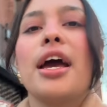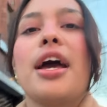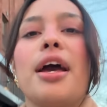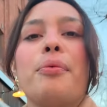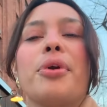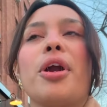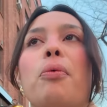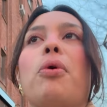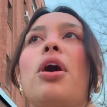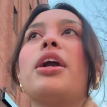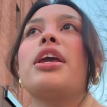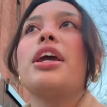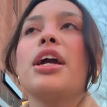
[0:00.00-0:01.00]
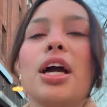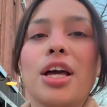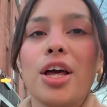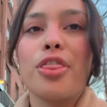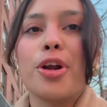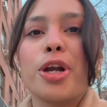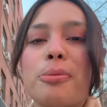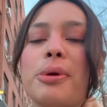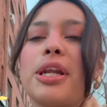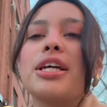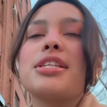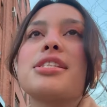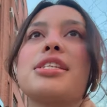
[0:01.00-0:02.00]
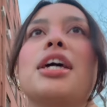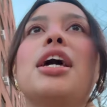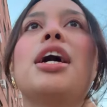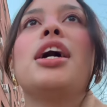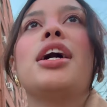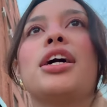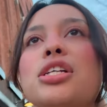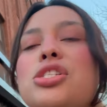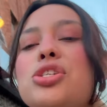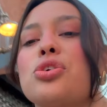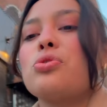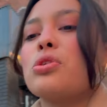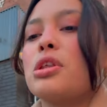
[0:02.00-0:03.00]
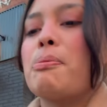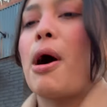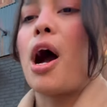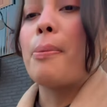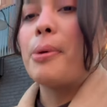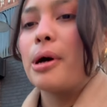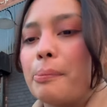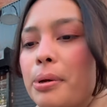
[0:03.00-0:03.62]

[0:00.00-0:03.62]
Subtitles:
And we are walking 30 minutes to the pop-up.